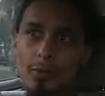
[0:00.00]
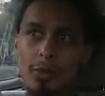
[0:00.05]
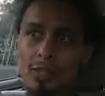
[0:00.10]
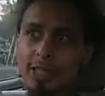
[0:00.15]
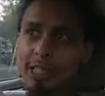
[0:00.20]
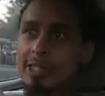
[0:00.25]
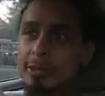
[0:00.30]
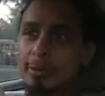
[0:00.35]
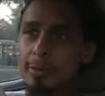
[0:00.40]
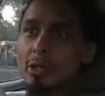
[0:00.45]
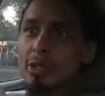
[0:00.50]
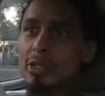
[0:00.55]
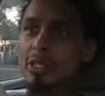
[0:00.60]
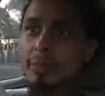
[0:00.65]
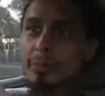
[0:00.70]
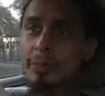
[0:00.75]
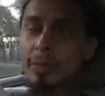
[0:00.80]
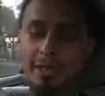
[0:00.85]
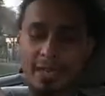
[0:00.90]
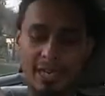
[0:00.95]
Just a
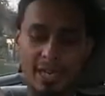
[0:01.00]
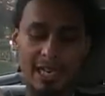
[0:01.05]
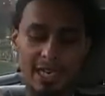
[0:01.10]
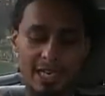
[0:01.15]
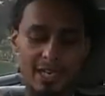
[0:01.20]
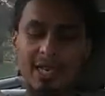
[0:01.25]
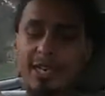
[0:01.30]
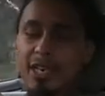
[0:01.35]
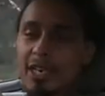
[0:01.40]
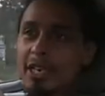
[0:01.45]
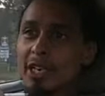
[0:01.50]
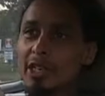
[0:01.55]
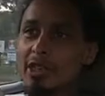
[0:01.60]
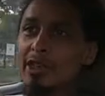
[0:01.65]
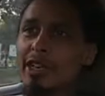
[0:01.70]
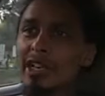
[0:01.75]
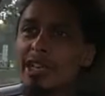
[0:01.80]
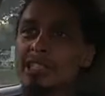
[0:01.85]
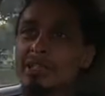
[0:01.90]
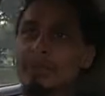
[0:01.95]
music period. Like
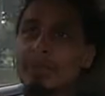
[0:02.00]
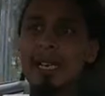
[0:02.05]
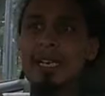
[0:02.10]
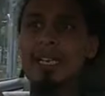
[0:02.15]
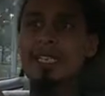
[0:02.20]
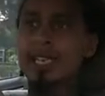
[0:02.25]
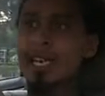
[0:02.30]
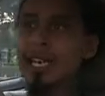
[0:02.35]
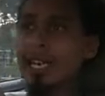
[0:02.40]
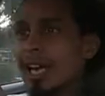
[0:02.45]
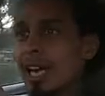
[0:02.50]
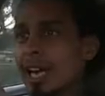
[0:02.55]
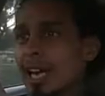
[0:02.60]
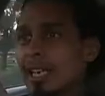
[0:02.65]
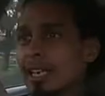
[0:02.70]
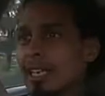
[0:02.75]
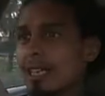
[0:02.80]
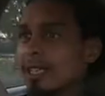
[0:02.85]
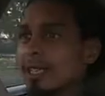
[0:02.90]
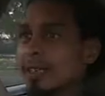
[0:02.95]
you hear somebody say
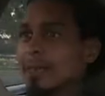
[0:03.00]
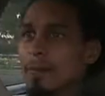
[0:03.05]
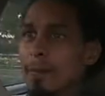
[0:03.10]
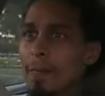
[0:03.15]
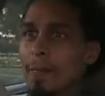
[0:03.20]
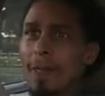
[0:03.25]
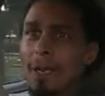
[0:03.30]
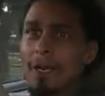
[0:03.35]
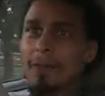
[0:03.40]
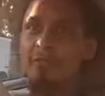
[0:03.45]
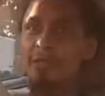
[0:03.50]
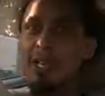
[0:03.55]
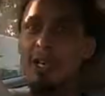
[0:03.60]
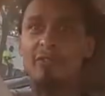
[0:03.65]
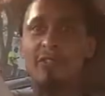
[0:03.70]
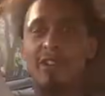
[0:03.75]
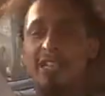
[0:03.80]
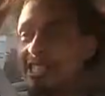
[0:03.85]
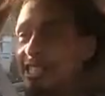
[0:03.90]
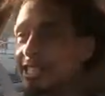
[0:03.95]
like a
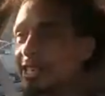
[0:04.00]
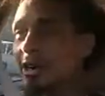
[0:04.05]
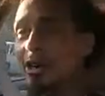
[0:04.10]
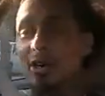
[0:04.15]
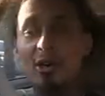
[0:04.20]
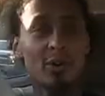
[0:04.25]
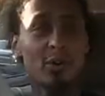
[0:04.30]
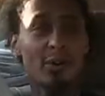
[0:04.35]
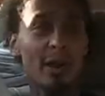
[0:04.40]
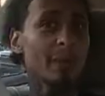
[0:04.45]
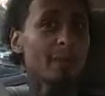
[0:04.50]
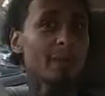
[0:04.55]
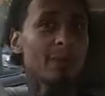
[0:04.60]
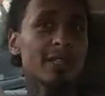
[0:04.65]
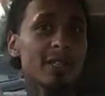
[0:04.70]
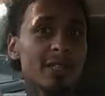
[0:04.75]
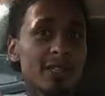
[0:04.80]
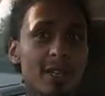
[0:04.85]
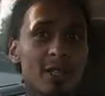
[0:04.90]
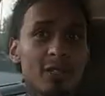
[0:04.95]
50-year-old
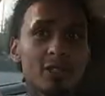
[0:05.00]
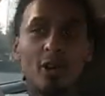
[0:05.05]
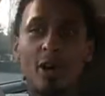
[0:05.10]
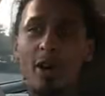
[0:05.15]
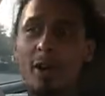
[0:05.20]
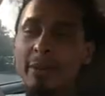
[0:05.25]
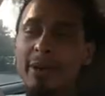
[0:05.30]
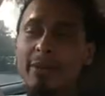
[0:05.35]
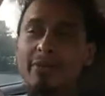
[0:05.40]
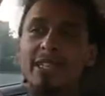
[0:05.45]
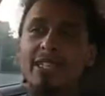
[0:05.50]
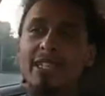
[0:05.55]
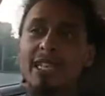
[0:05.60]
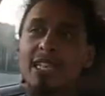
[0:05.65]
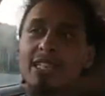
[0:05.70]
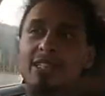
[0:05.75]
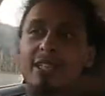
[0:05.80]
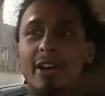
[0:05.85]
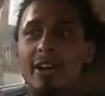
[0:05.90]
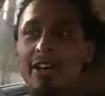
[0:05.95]
rapper goes hard, but if he
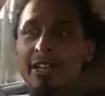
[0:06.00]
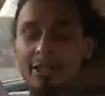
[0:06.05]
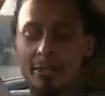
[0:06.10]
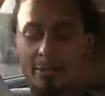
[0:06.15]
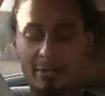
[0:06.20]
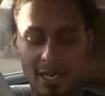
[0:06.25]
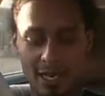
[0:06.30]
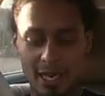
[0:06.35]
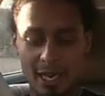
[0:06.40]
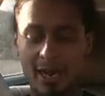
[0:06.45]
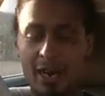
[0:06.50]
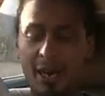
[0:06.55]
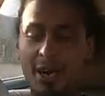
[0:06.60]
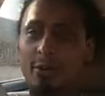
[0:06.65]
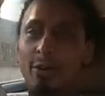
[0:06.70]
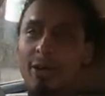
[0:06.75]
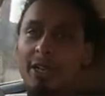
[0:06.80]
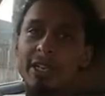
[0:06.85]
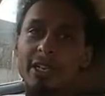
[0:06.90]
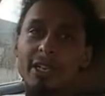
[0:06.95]
say 30, you be like, oh, I
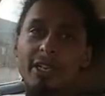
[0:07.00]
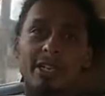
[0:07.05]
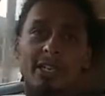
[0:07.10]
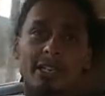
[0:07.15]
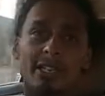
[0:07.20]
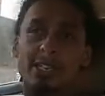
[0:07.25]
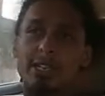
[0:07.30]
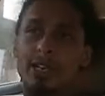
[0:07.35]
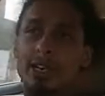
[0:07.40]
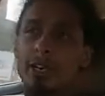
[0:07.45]
don't want to hear it. So